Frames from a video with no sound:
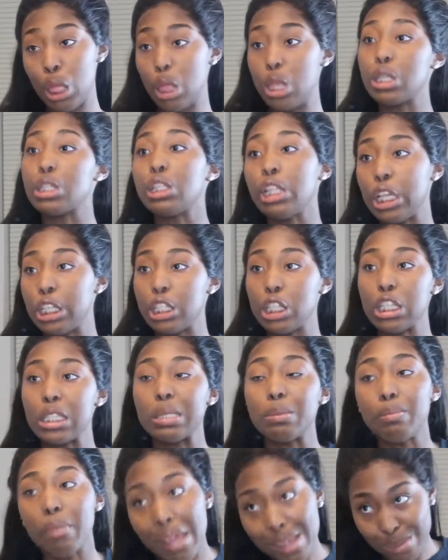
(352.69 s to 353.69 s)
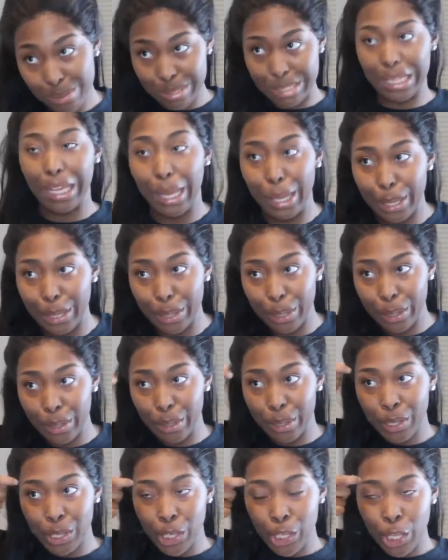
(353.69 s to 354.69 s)
this lace is melted.
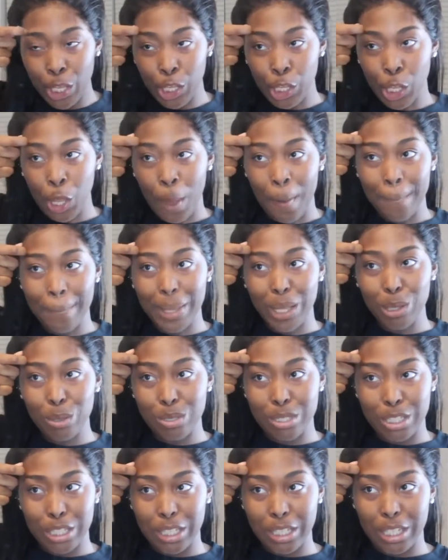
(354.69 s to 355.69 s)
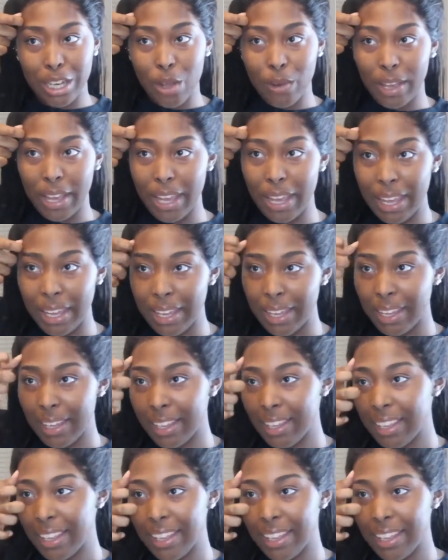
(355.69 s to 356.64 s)
Melted, okay?